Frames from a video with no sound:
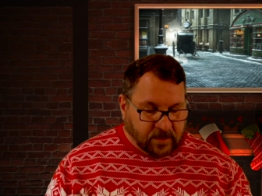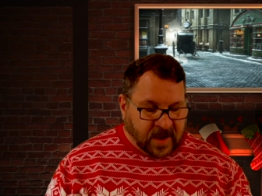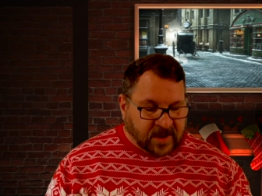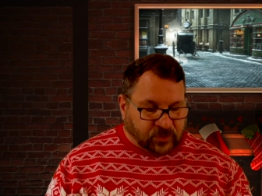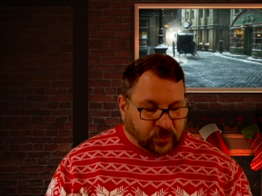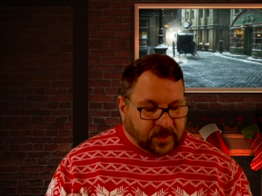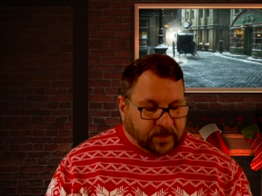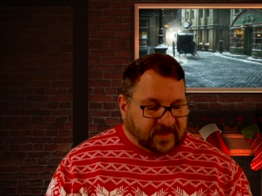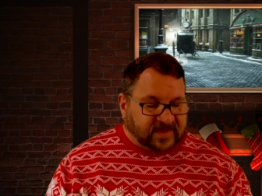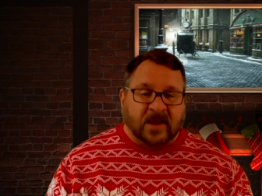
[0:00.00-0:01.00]
it truly
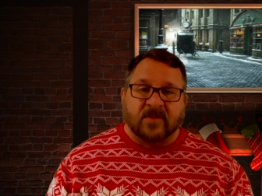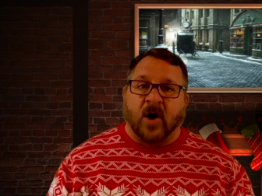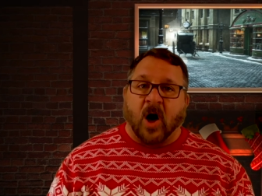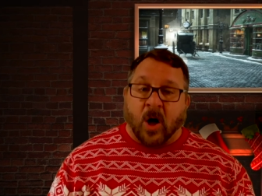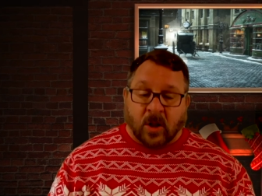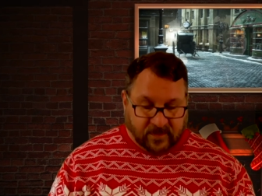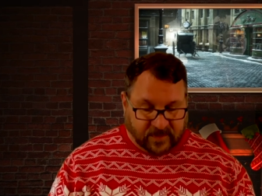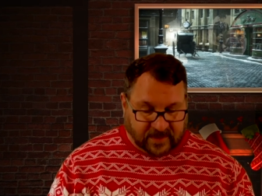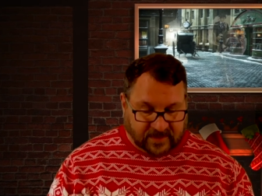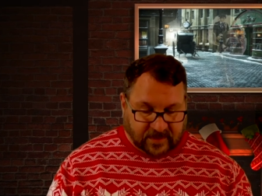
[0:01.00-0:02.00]
be said of all of
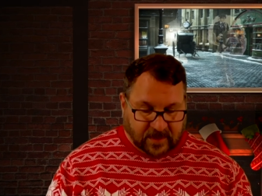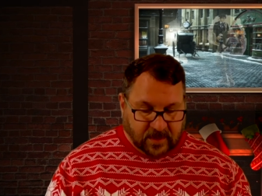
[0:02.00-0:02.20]
us,